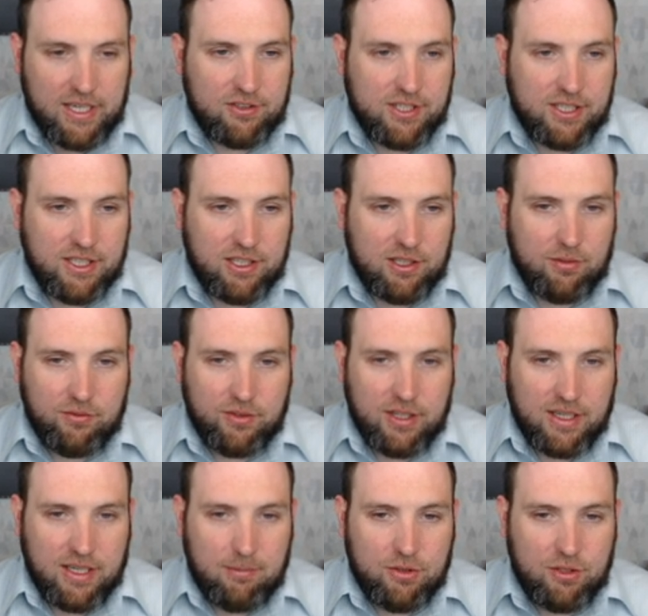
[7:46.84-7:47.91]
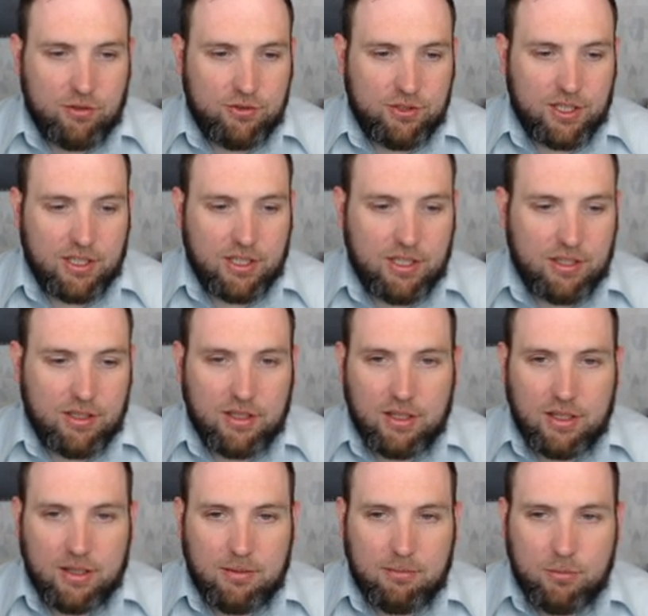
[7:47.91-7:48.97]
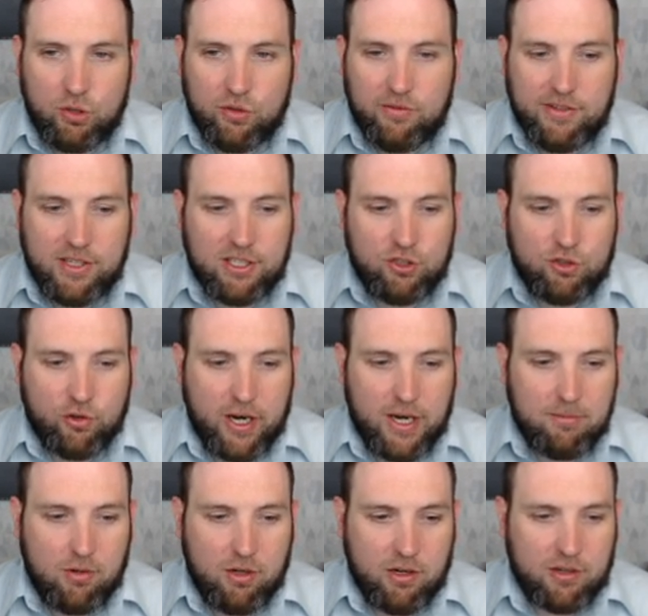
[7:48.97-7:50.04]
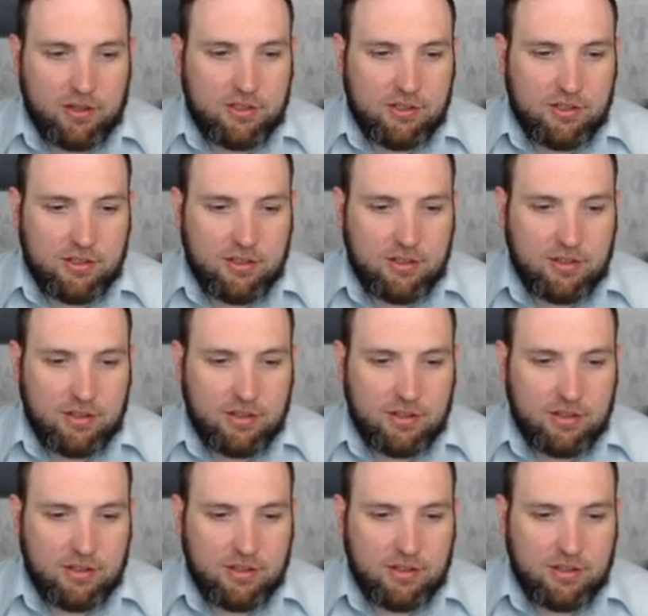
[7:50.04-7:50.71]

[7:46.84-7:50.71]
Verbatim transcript: you can see here, they got music, movies, trademarks,